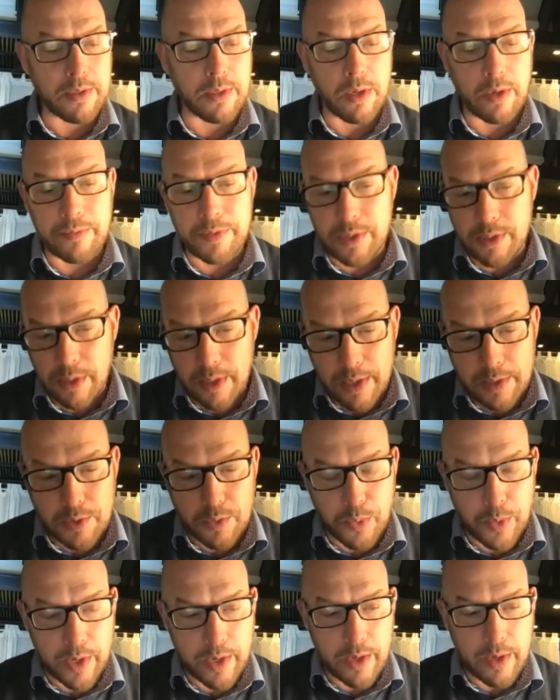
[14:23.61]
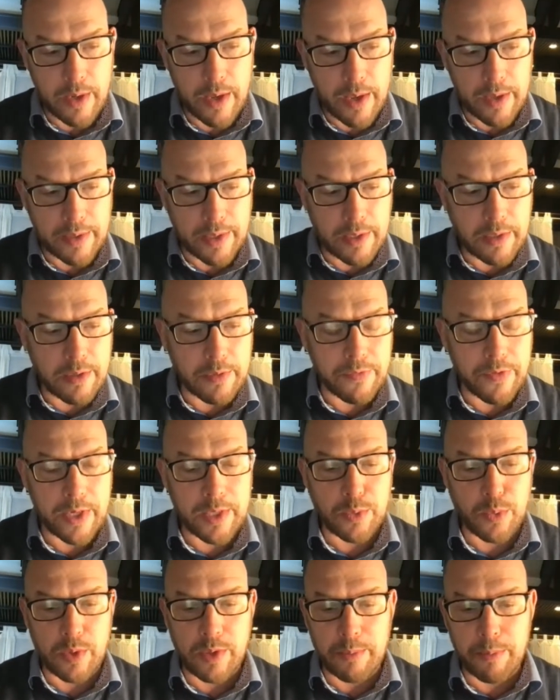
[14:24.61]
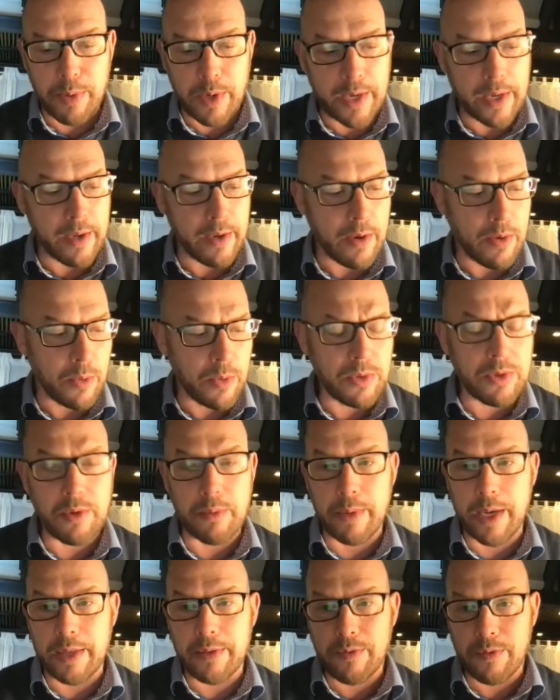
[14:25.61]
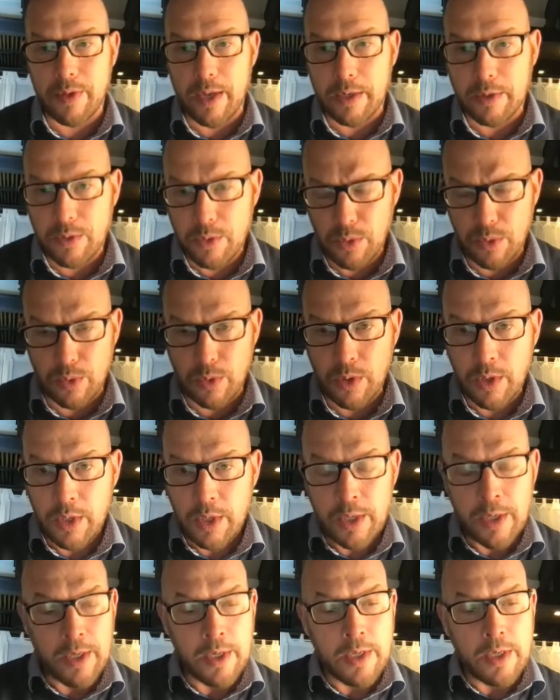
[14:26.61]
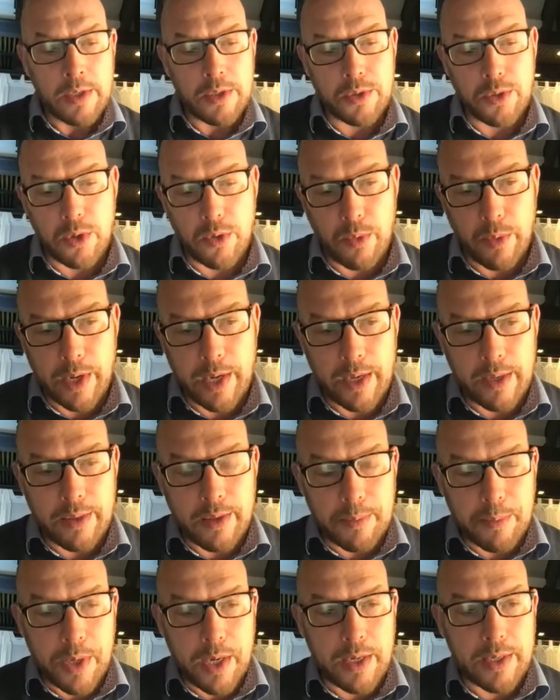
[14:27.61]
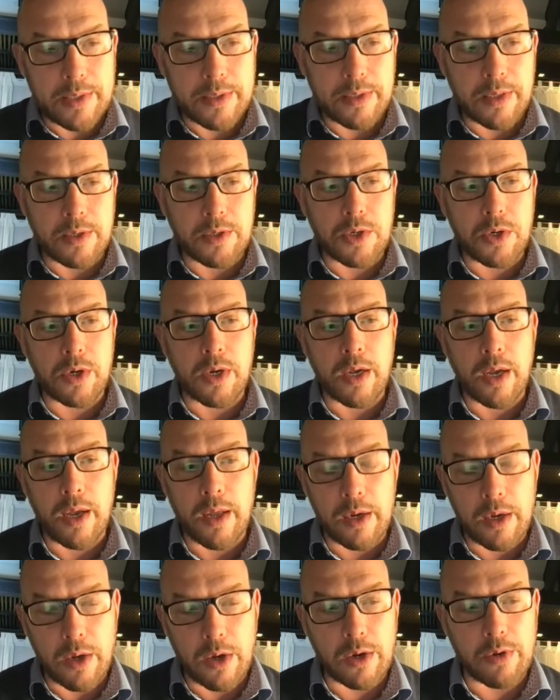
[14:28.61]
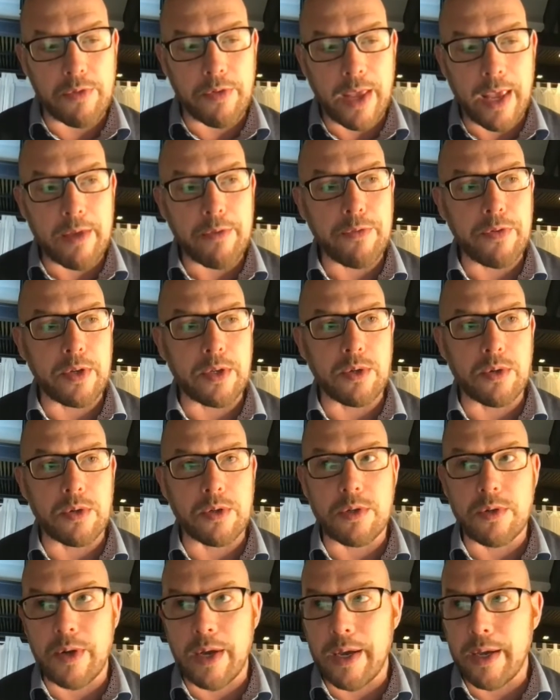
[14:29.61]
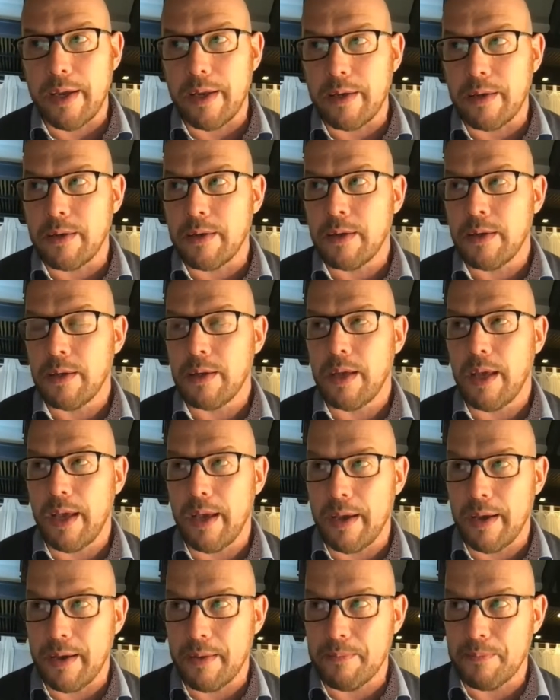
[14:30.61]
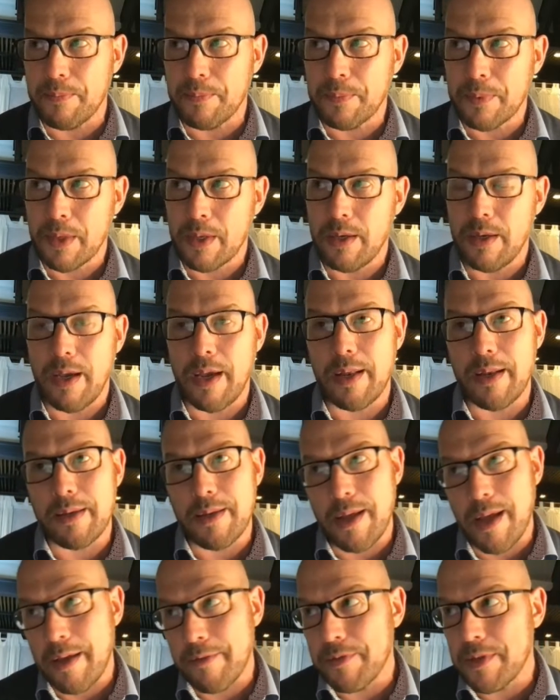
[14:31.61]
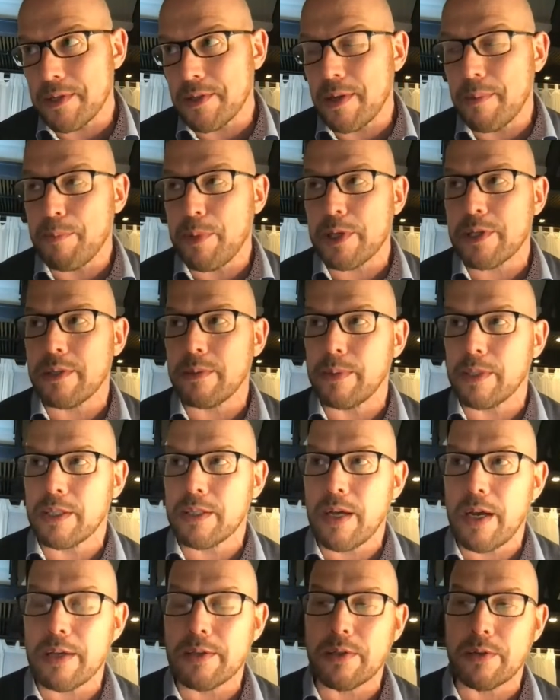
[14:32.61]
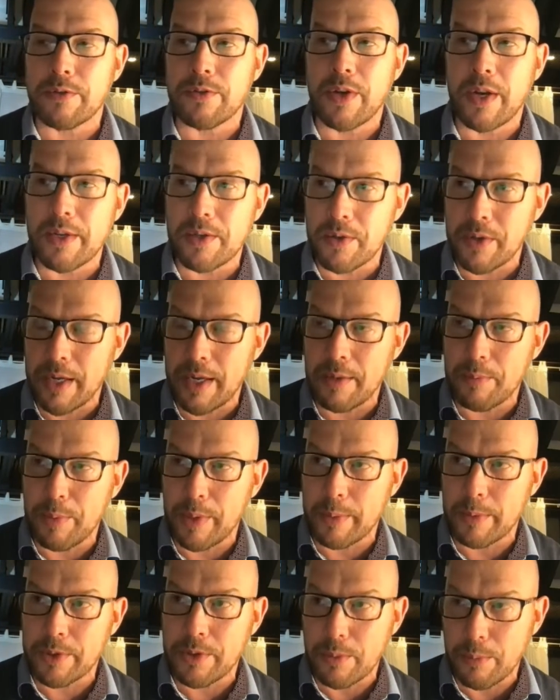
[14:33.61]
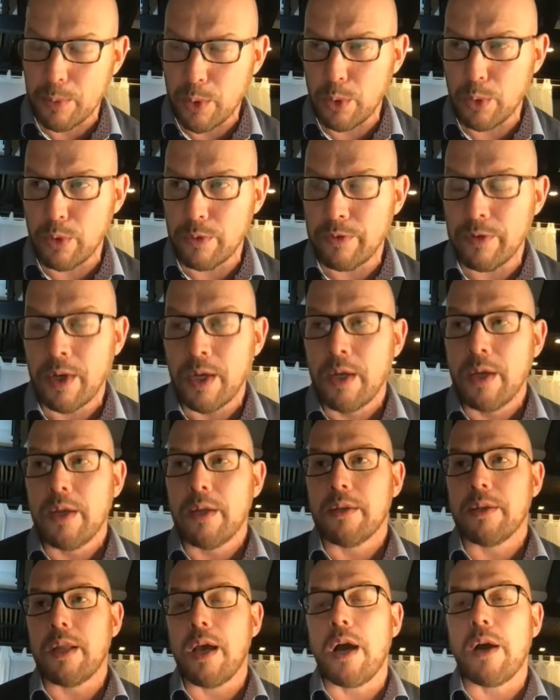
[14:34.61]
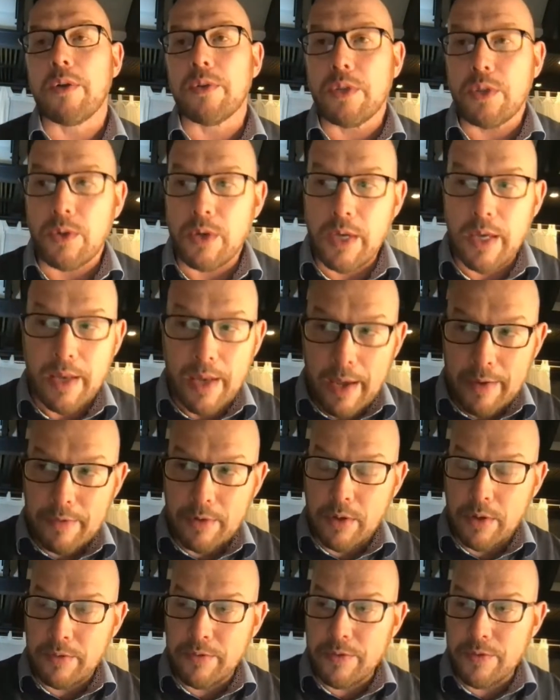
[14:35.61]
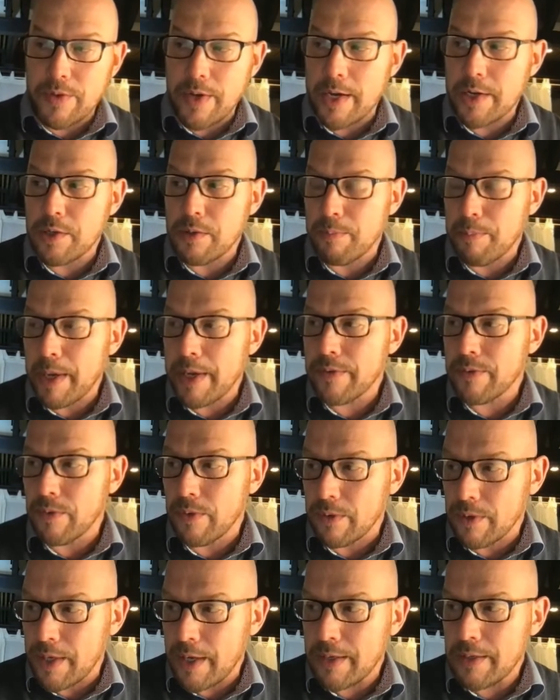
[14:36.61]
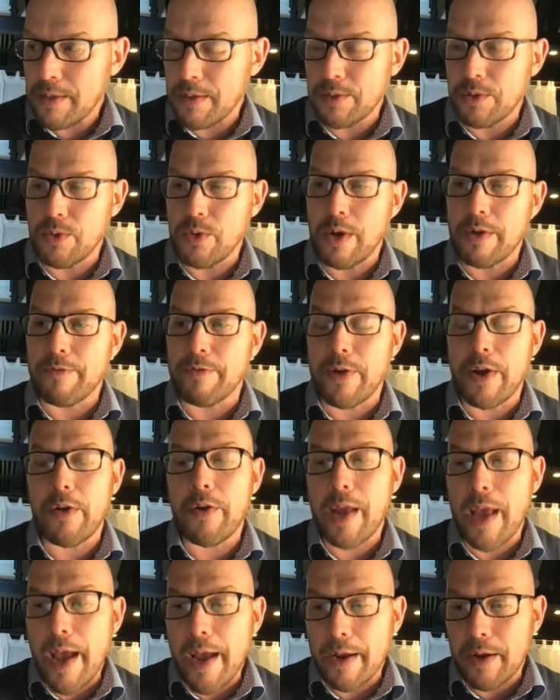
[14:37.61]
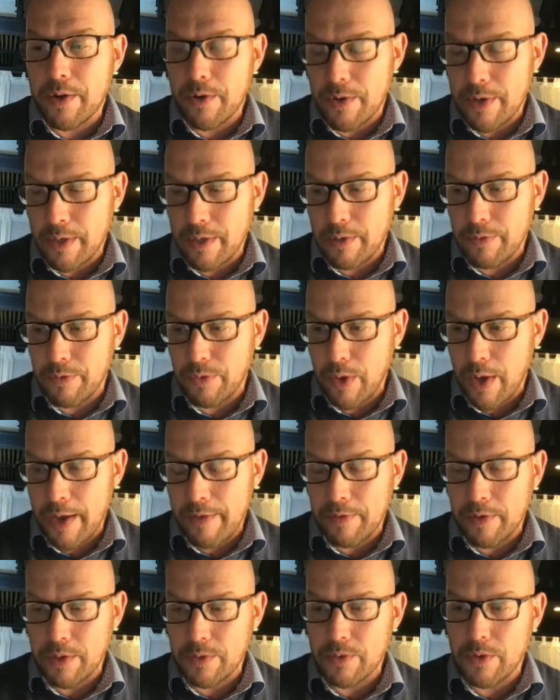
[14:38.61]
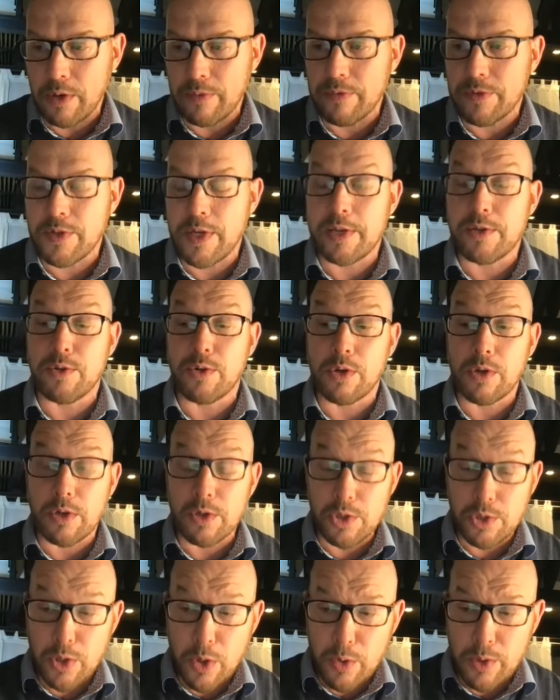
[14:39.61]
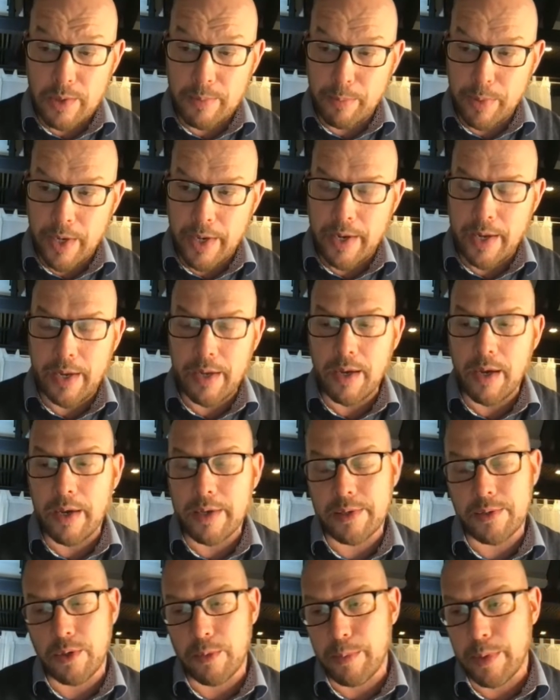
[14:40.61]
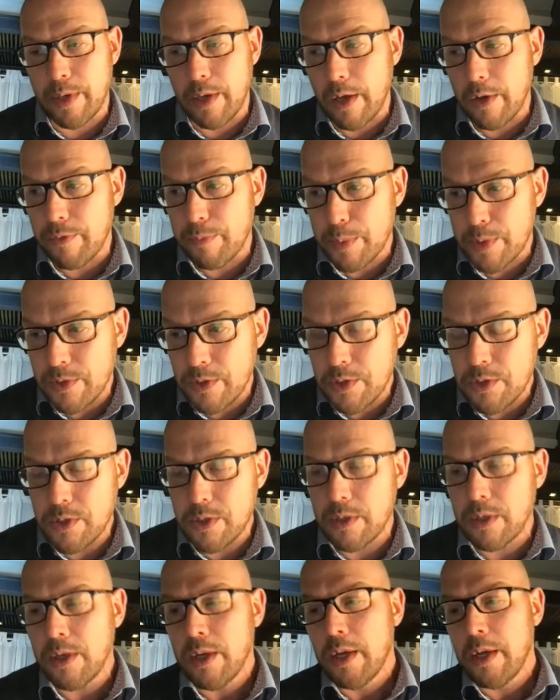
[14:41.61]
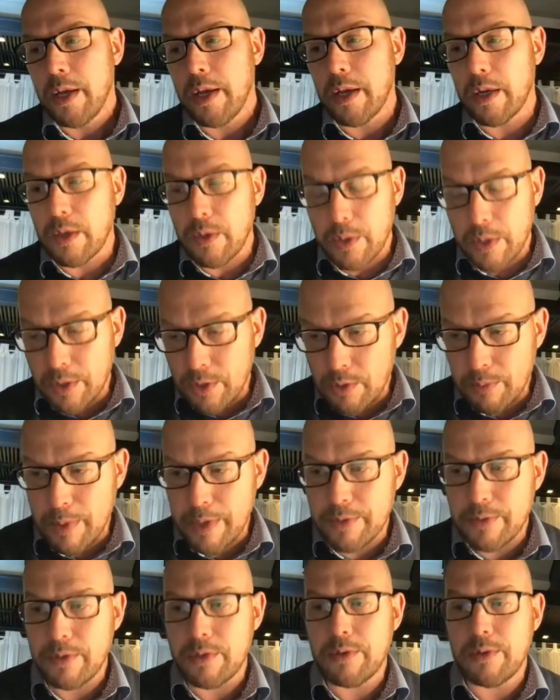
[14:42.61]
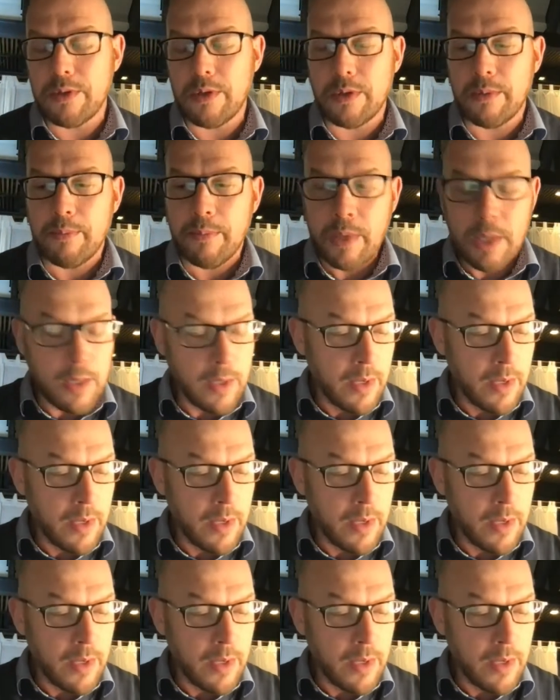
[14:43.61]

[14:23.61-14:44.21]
And obviously that's where an interface with the player automates that too. So where in the past it took a lot of effort to try and have this impossible task of trying to get people to move, now you can have a conversation based on data. You are very accurate if you're having this conversation. You can show the player, hey guys, you're a bit out of position according to my system.